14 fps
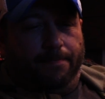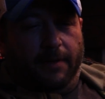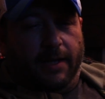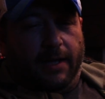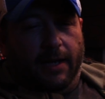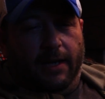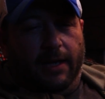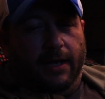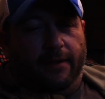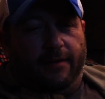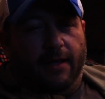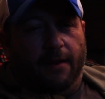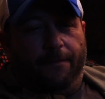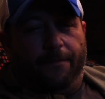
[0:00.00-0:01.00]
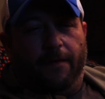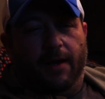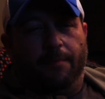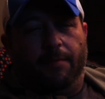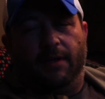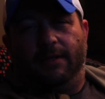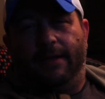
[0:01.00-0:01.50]
like an E10
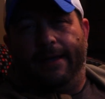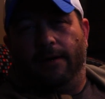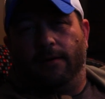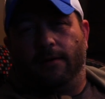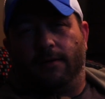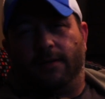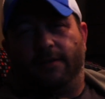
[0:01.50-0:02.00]
frame, but lighter.